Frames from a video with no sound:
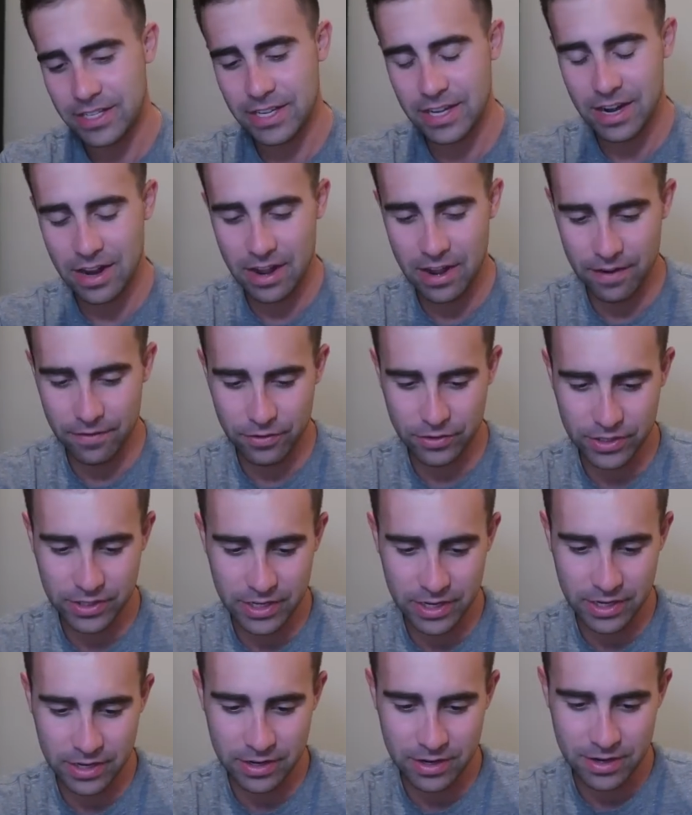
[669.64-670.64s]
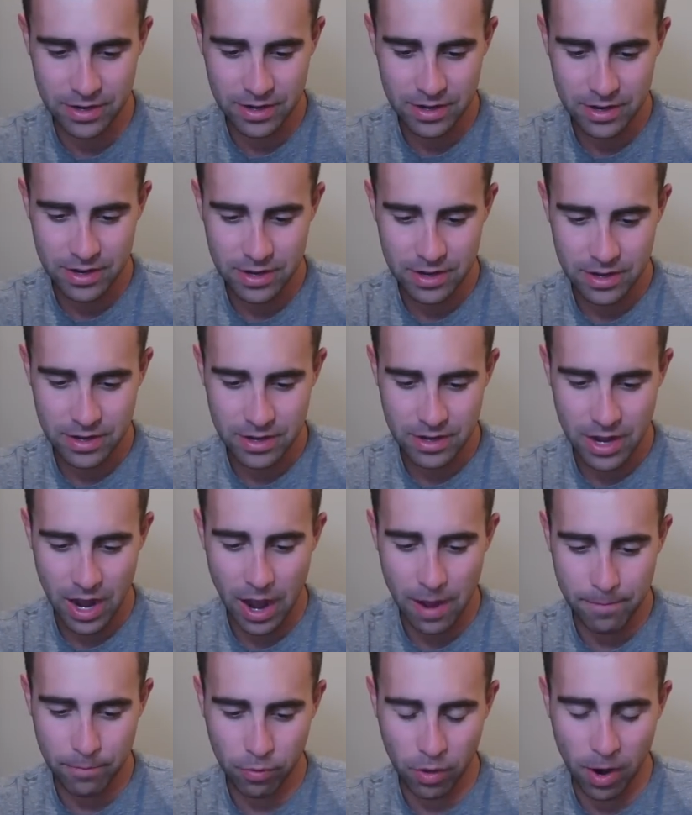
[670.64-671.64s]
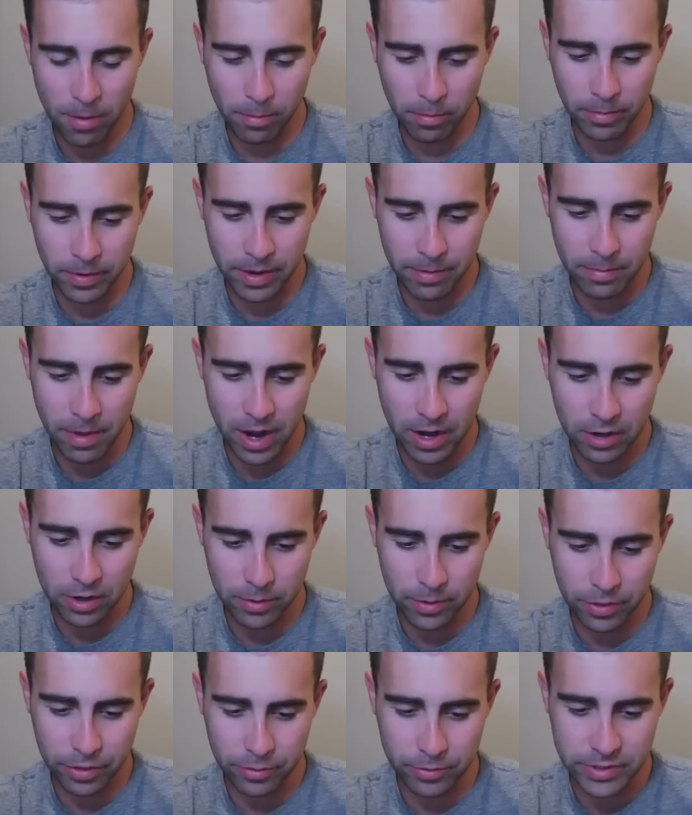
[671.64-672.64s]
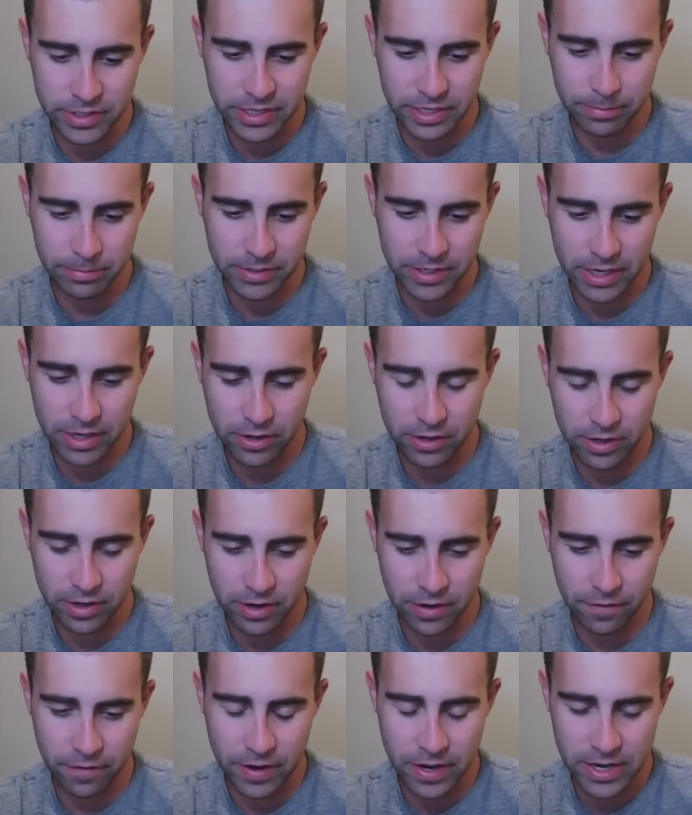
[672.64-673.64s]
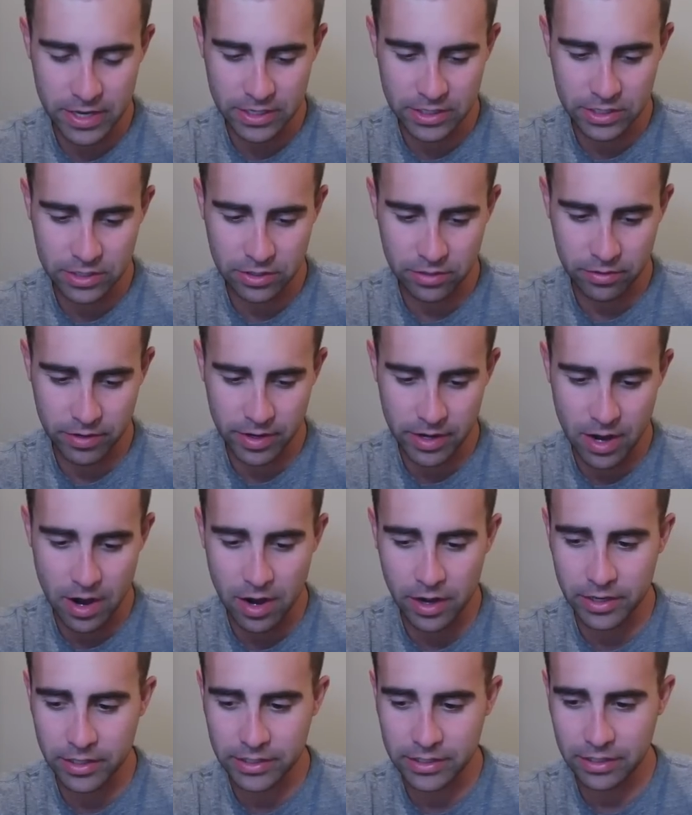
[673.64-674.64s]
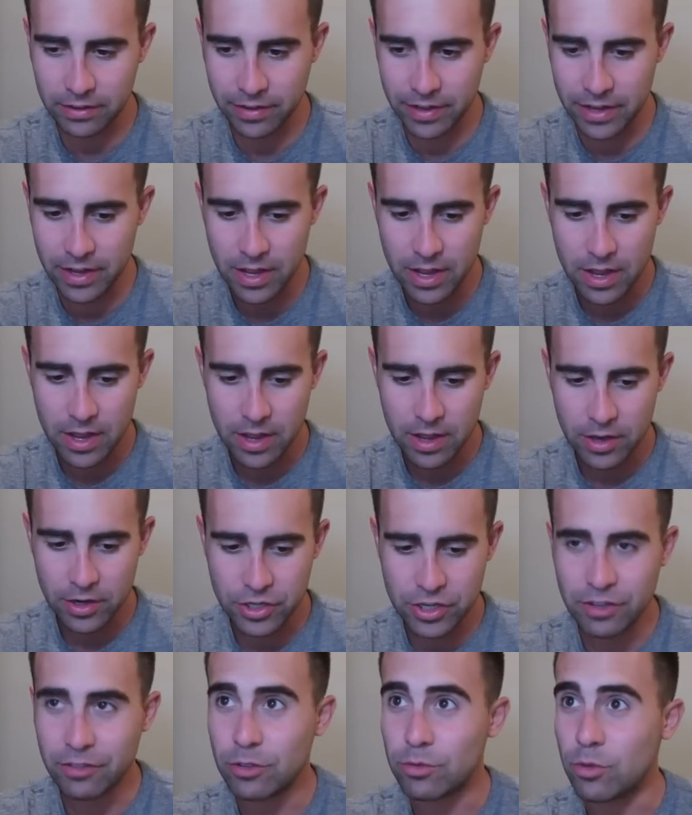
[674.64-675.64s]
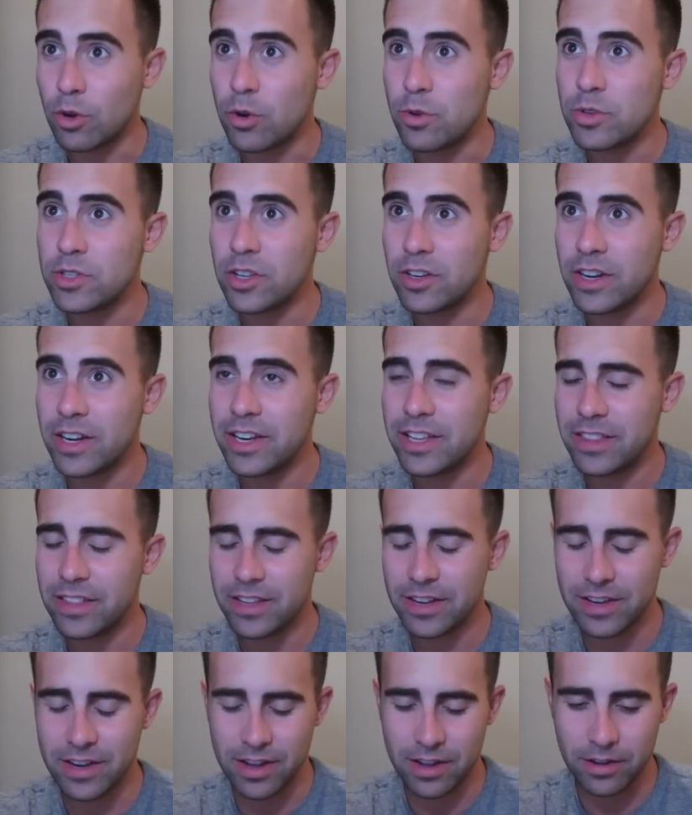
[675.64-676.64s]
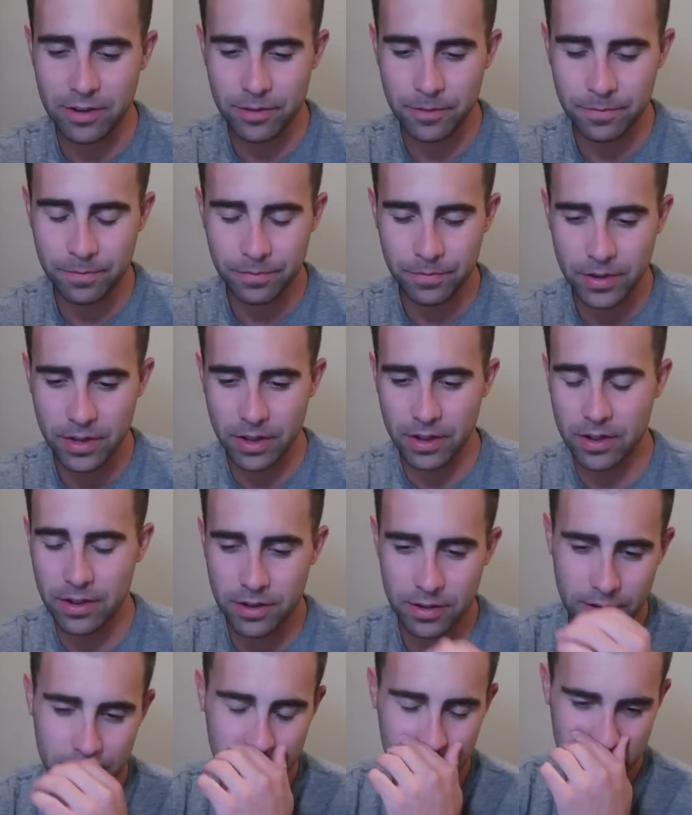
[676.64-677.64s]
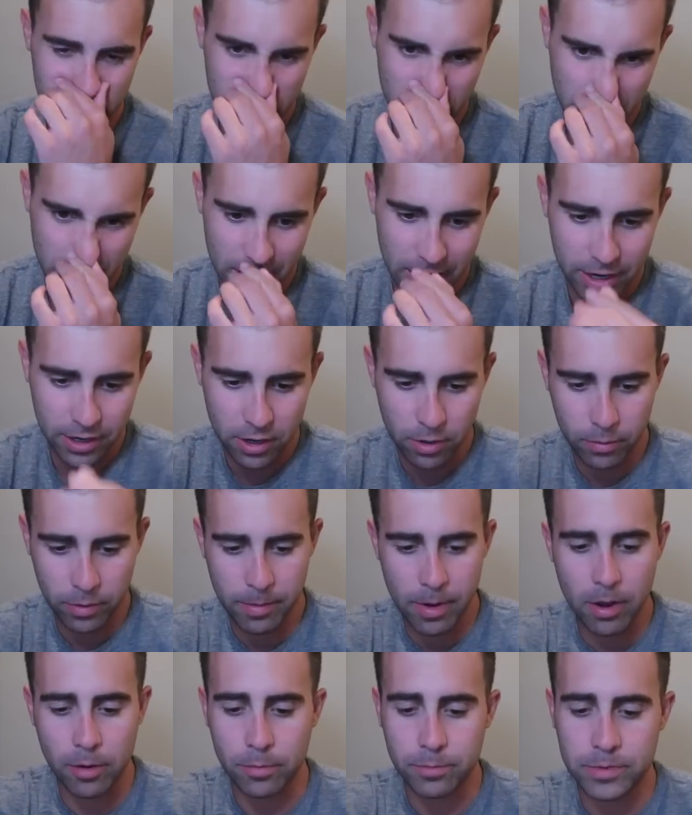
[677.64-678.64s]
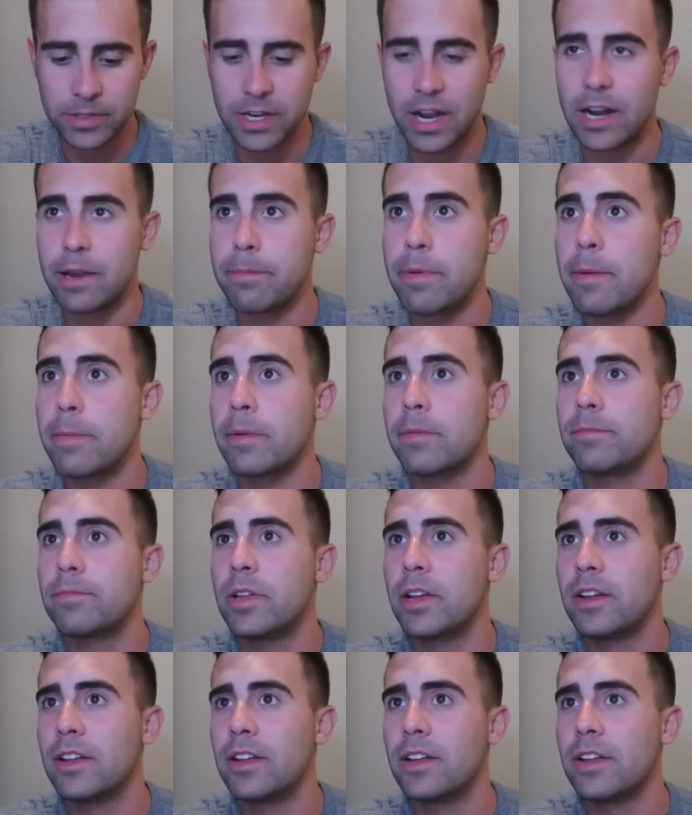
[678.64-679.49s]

I said Iverson. I probably am not going through teams like good enough history, honestly. Like Jalen Rose on anything? now? Uh, Chicago. What about? Oh, Scottie Pippen.